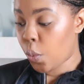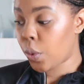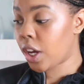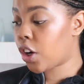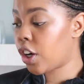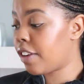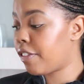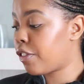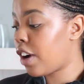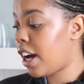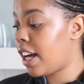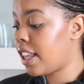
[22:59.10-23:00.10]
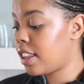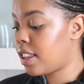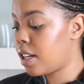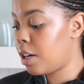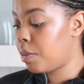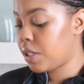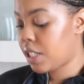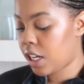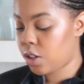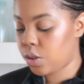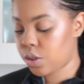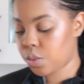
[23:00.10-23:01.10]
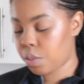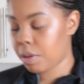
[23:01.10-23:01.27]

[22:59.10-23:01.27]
We are gonna fry the potatoes.